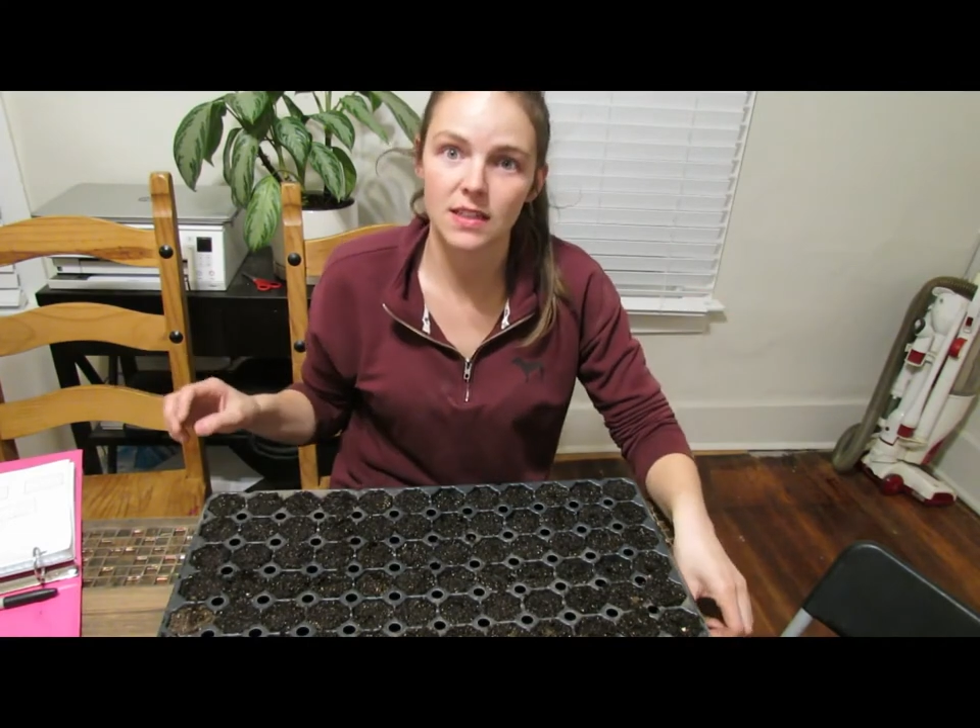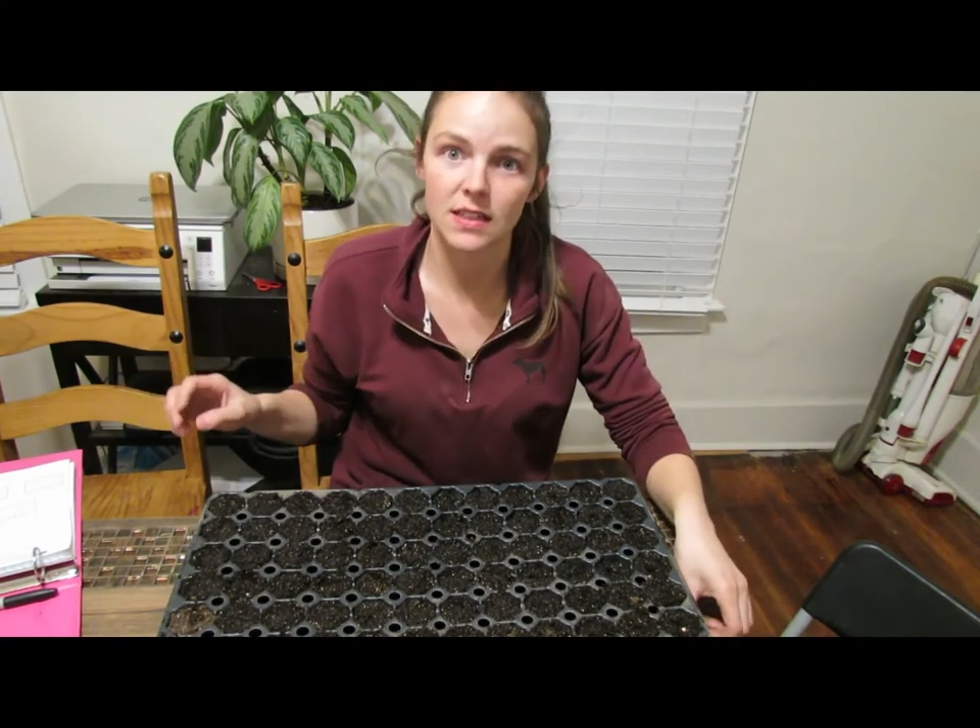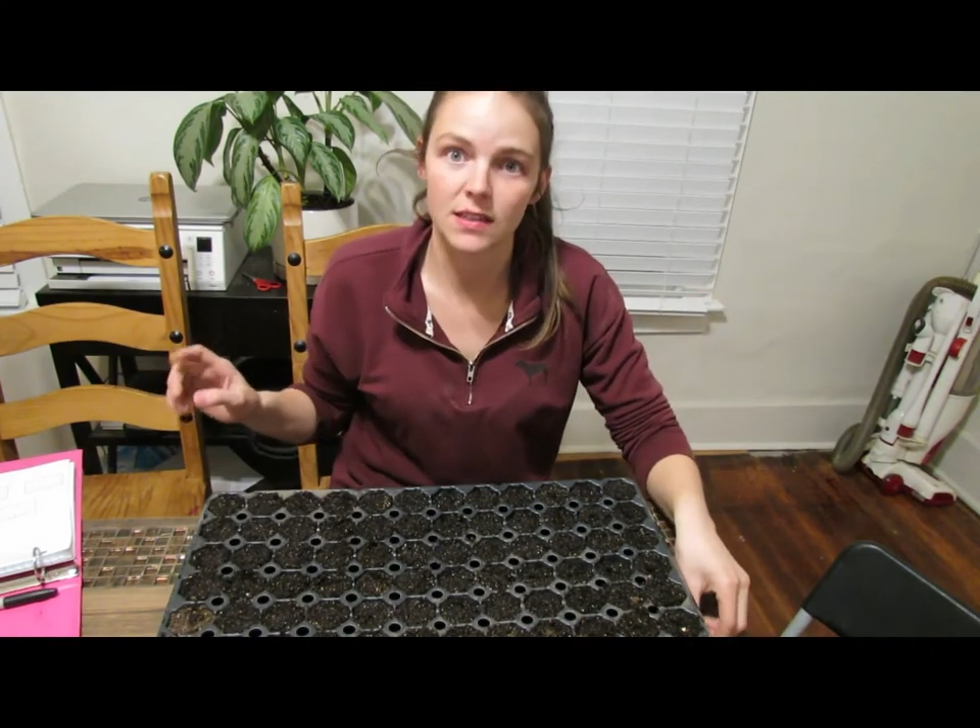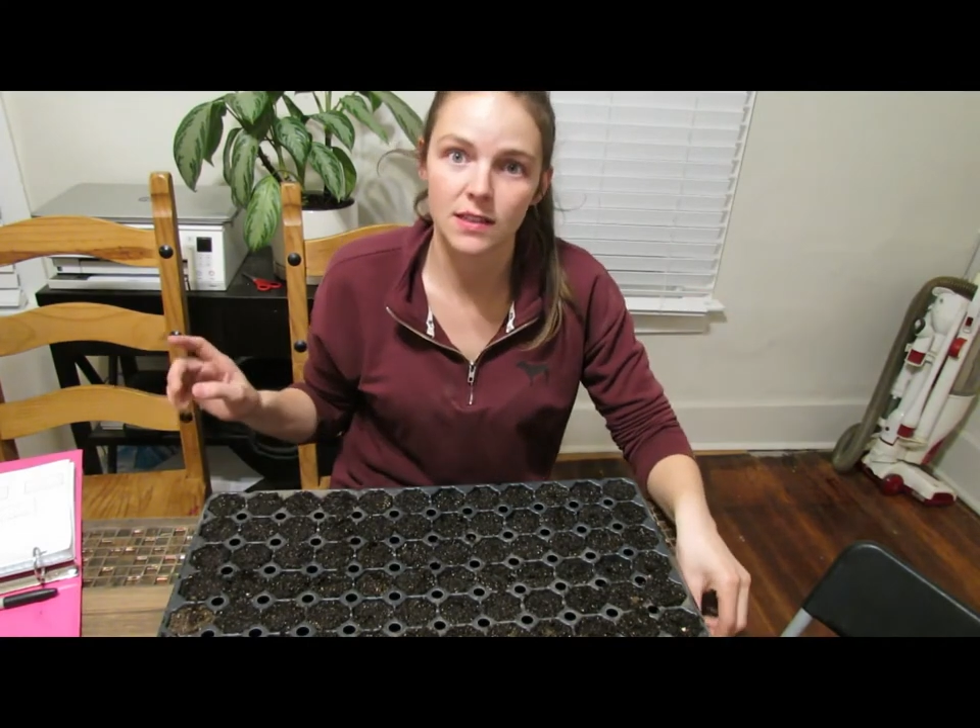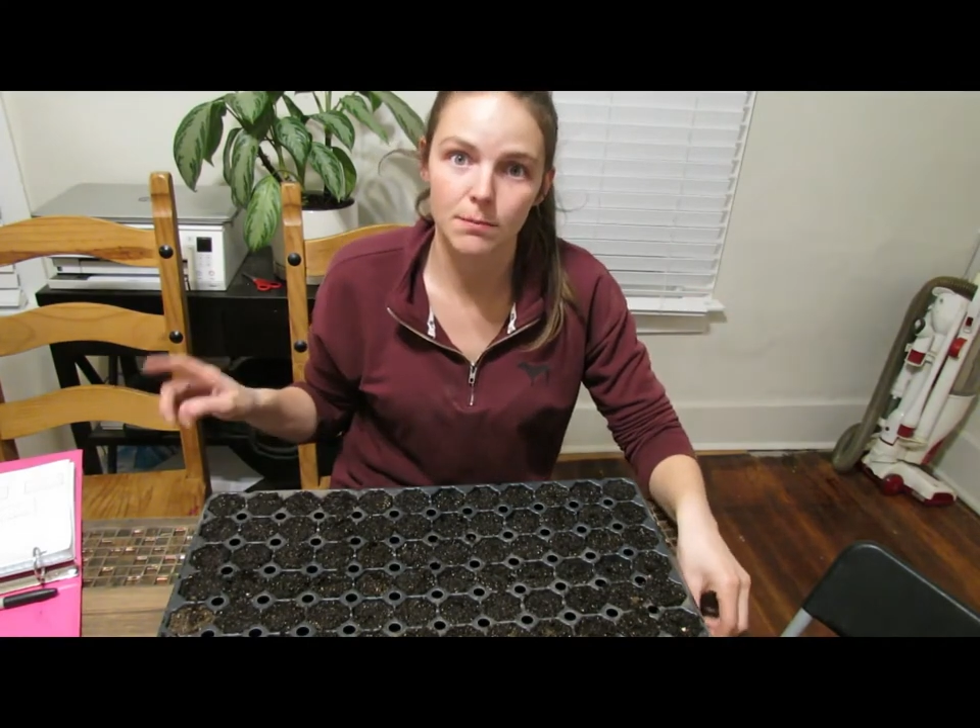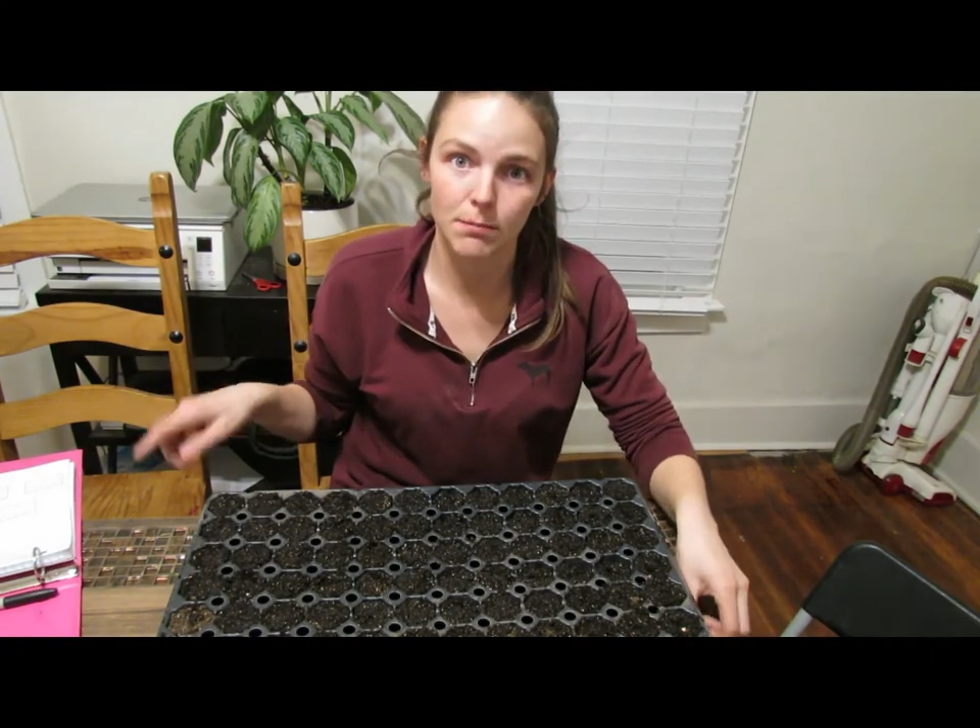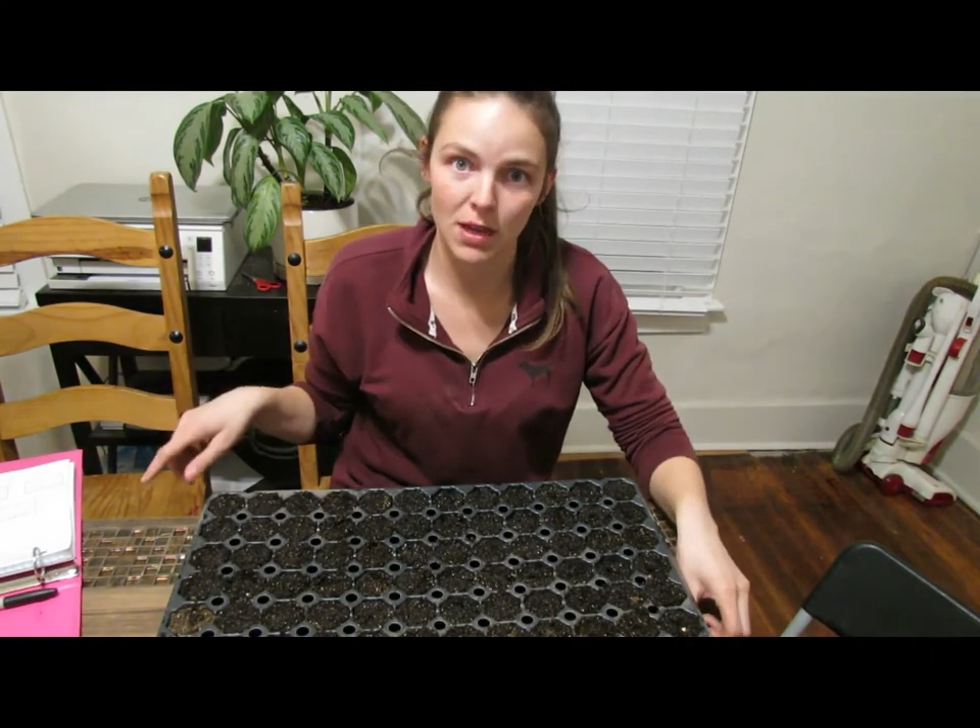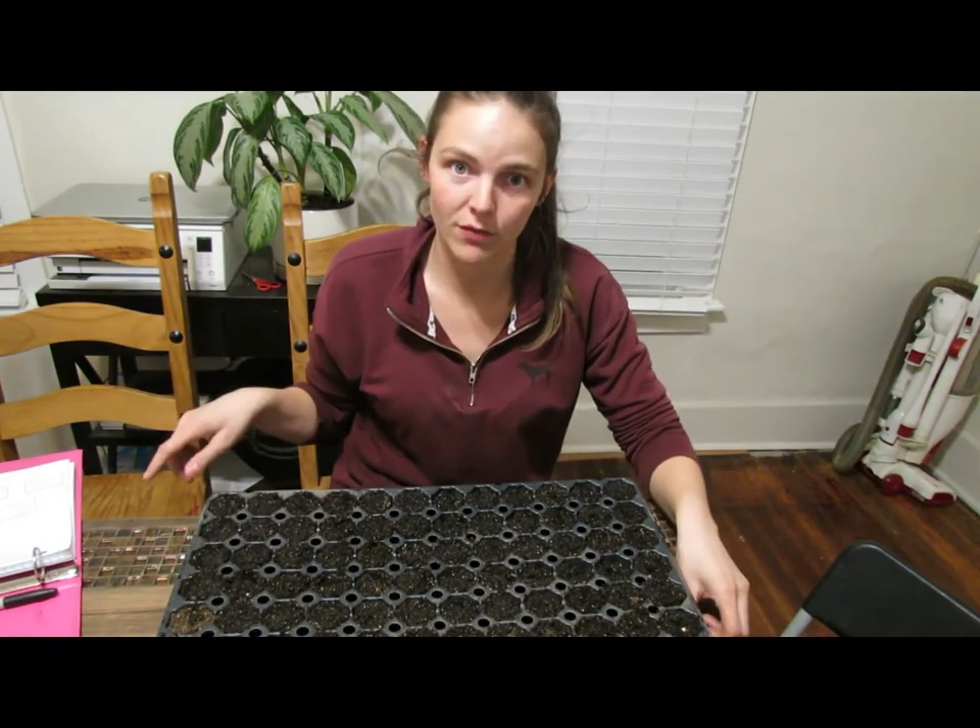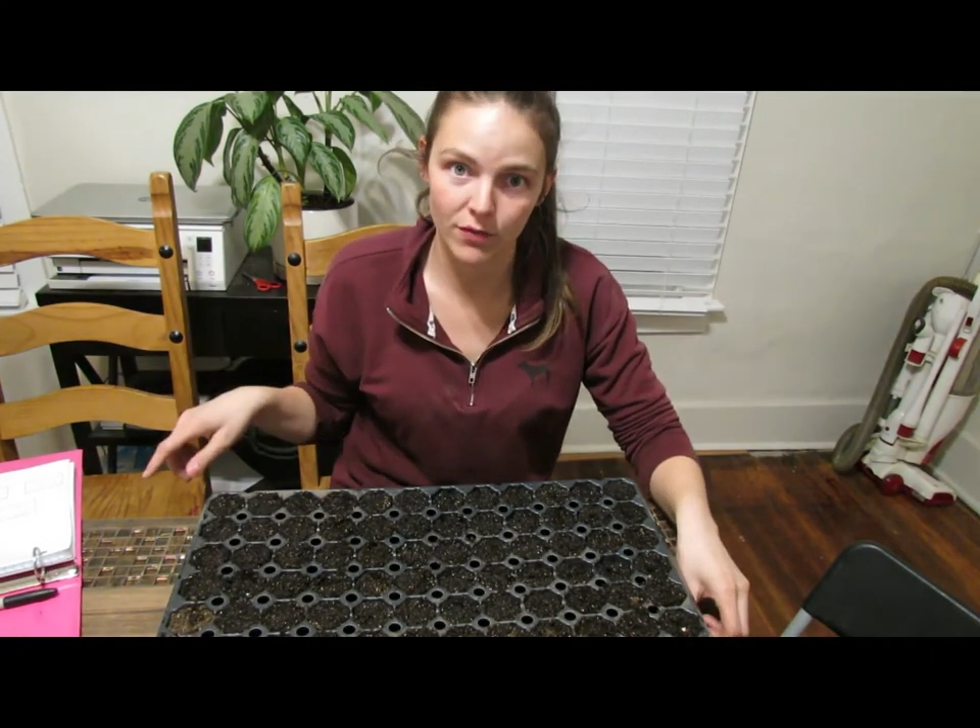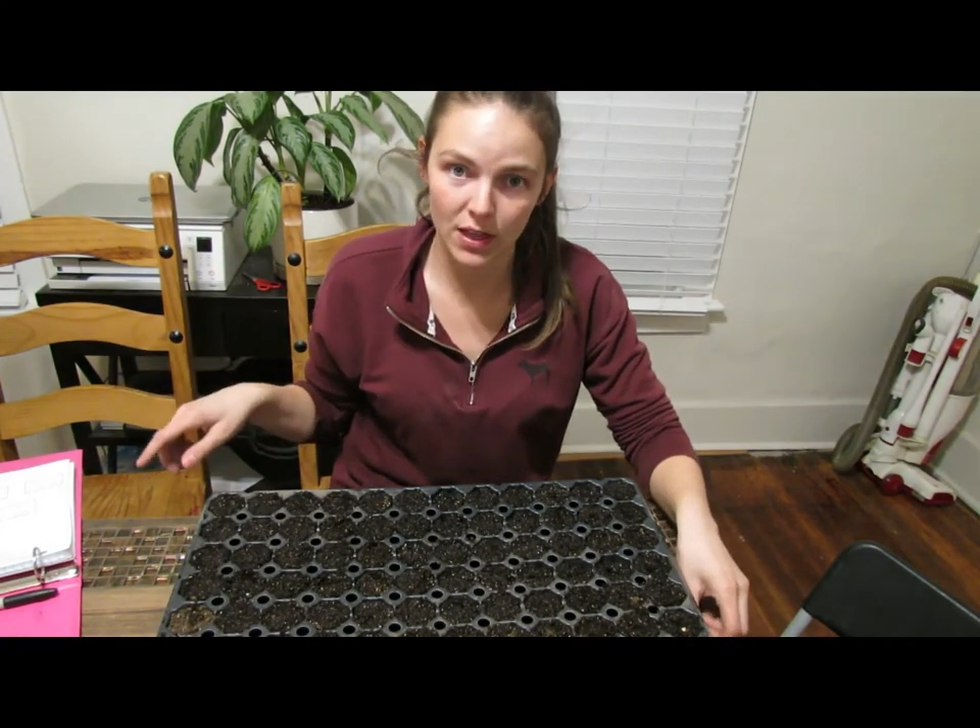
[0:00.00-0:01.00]
is
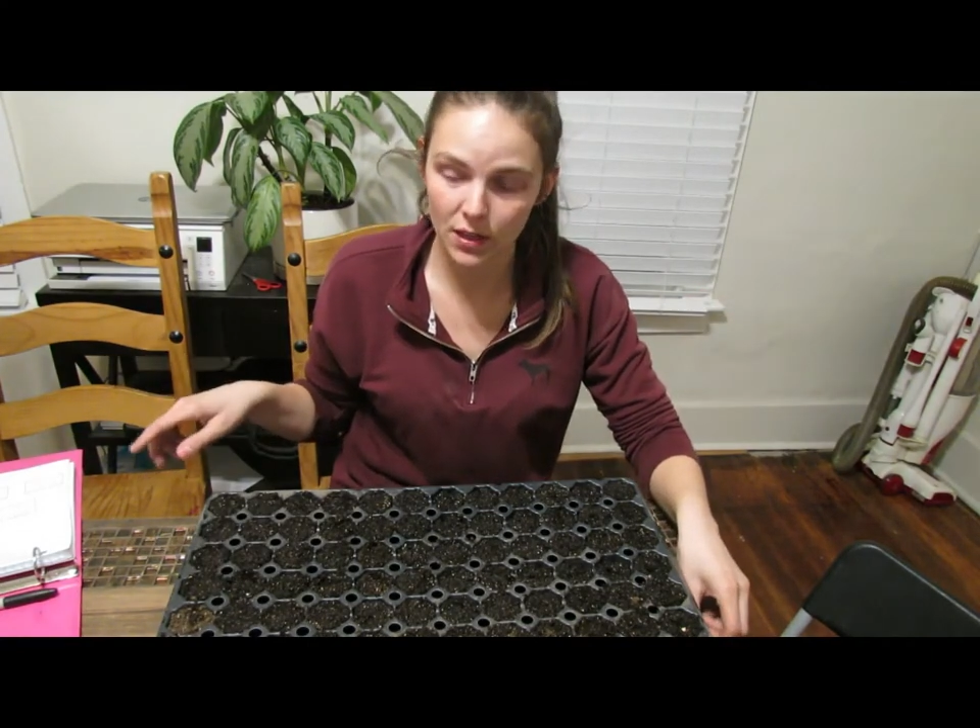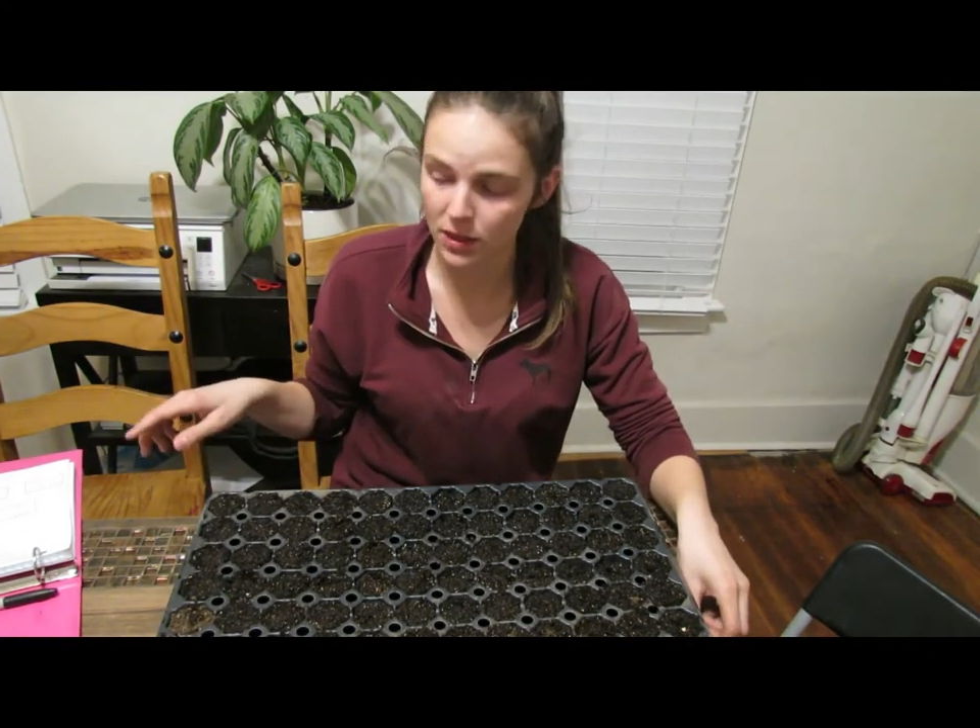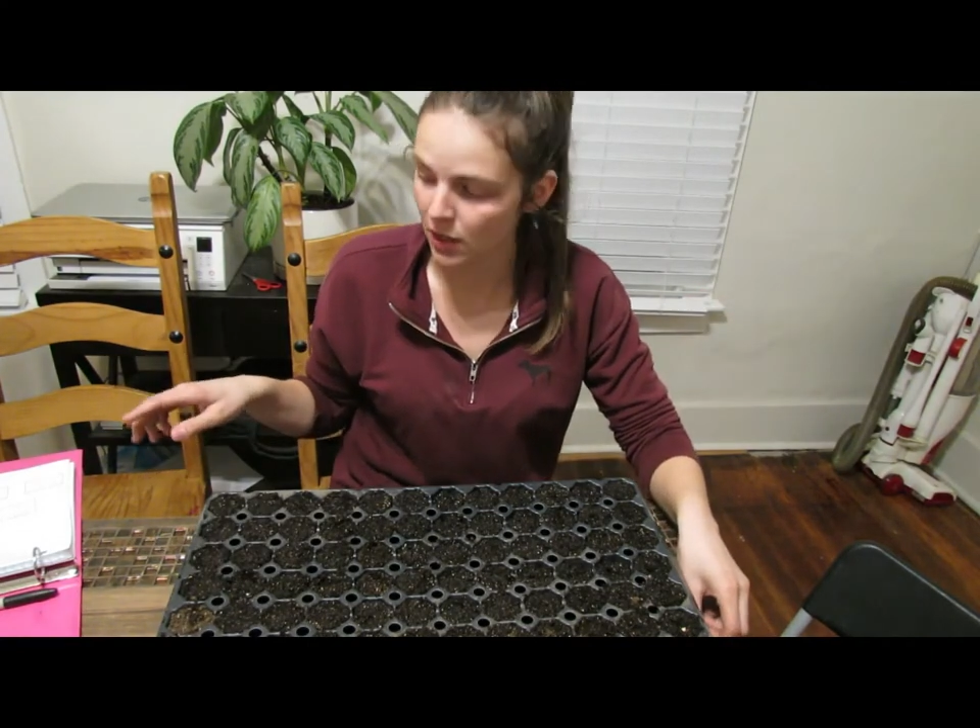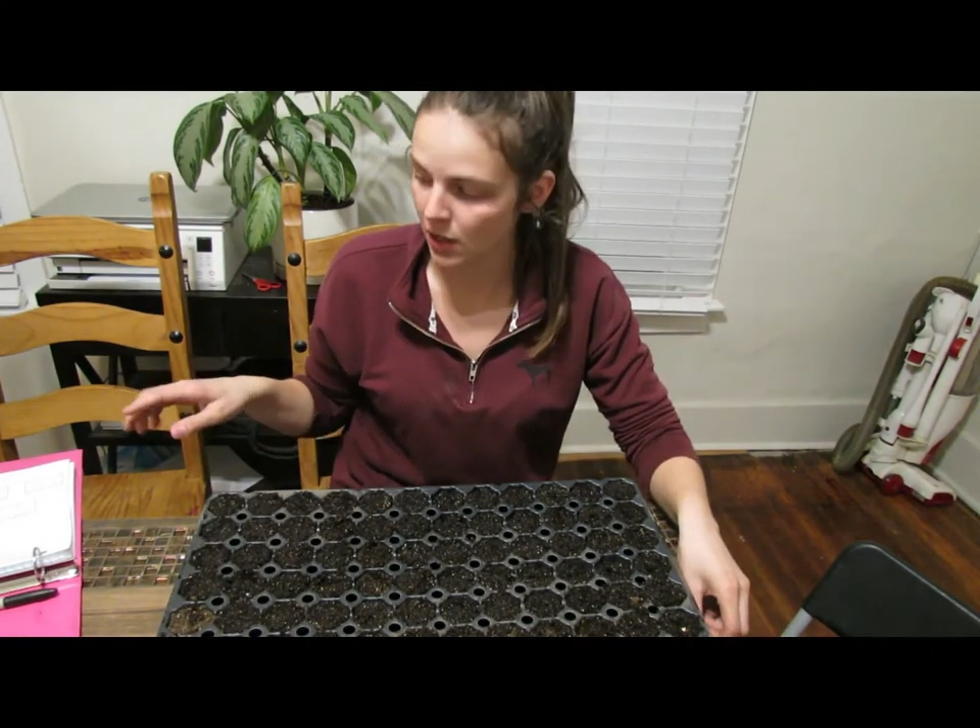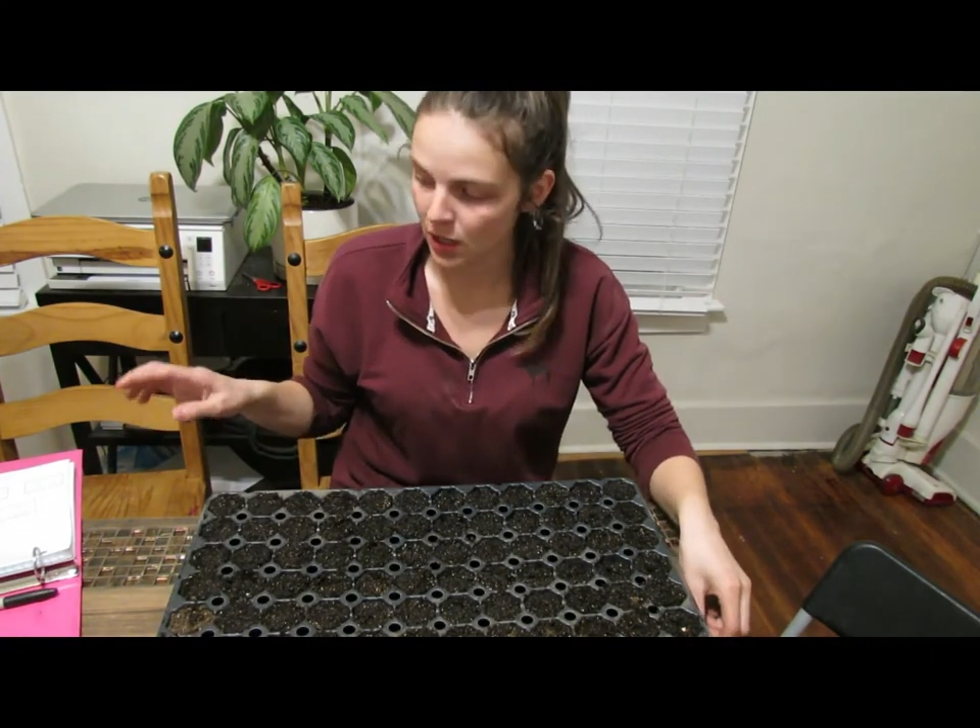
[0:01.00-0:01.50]
May 5th,